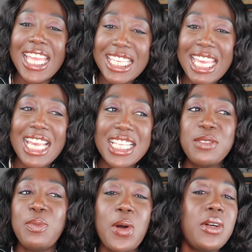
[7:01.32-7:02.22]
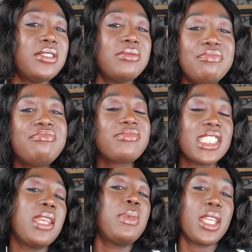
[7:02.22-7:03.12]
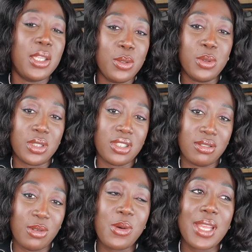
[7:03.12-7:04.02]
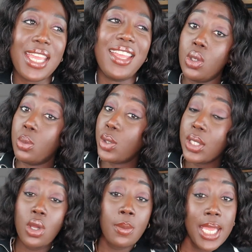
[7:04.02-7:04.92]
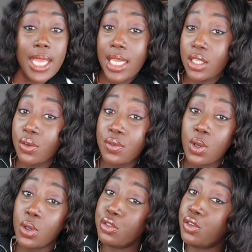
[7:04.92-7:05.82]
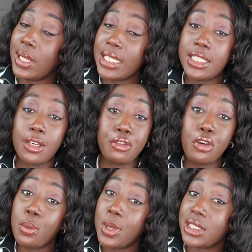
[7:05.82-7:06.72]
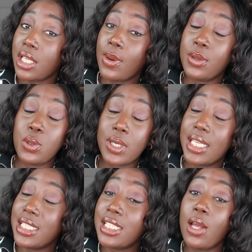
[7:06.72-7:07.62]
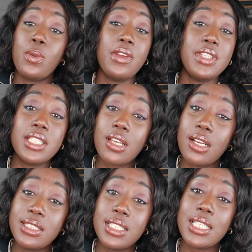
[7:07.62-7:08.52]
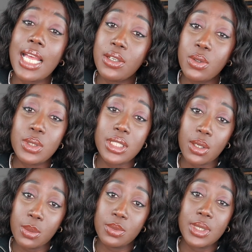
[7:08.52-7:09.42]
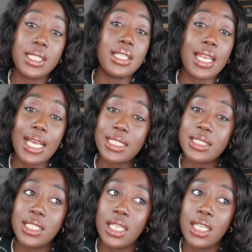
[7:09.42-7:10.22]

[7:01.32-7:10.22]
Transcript: I guess, but keep it cute okay don't bring no man you've known for less than four months around your kids now we've discussed this ad nauseum in the last